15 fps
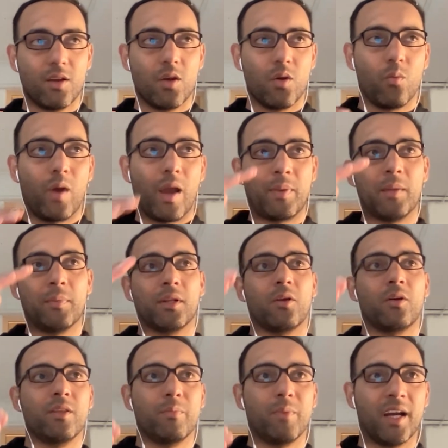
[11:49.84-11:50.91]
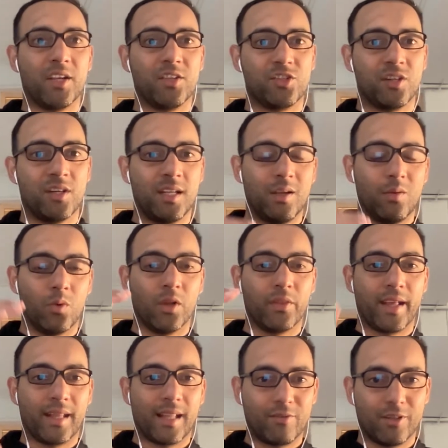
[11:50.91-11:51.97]
where people are in the buying journey, what
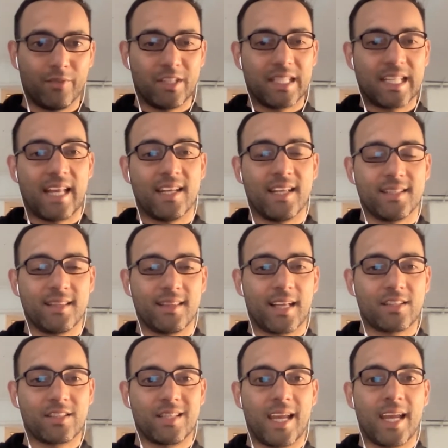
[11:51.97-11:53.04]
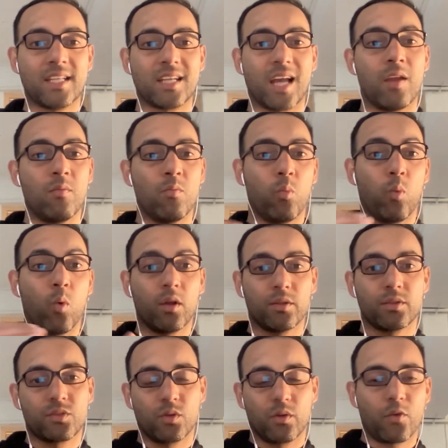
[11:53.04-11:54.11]
their level of intent is at that stage, and what
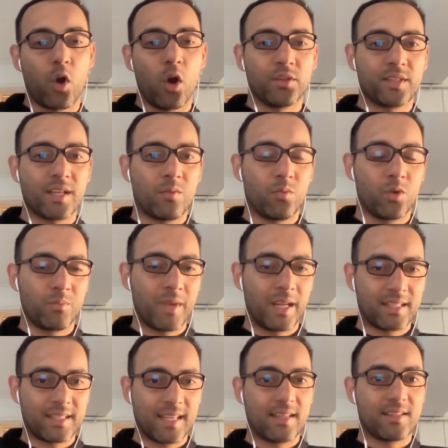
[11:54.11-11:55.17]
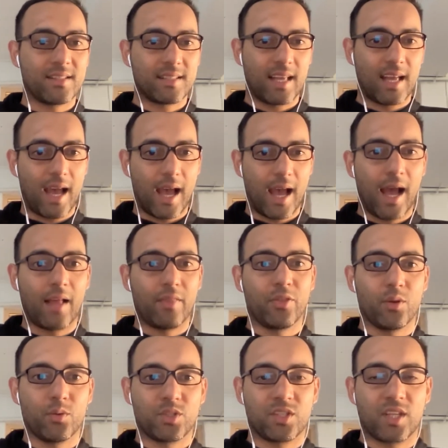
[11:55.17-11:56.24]
sort of content would make sense at
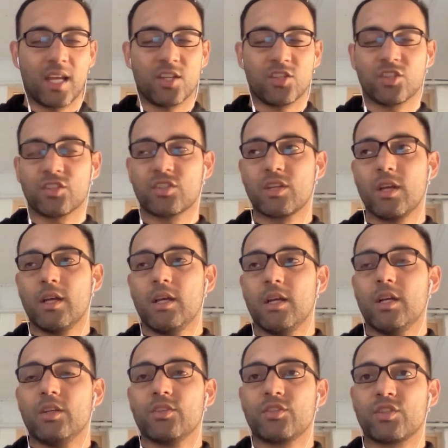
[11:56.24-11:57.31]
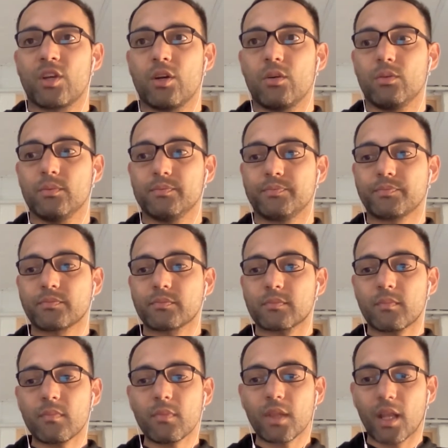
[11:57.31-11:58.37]
those stages. So
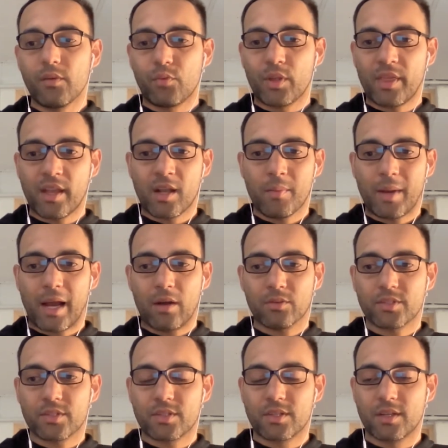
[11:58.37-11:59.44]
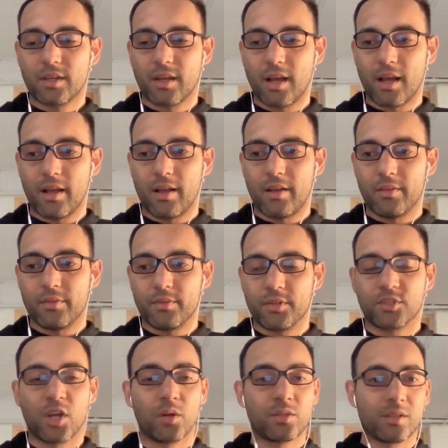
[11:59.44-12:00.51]
if we think about the
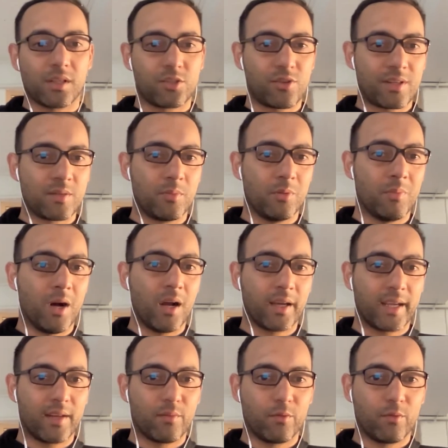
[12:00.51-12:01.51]
total addressable market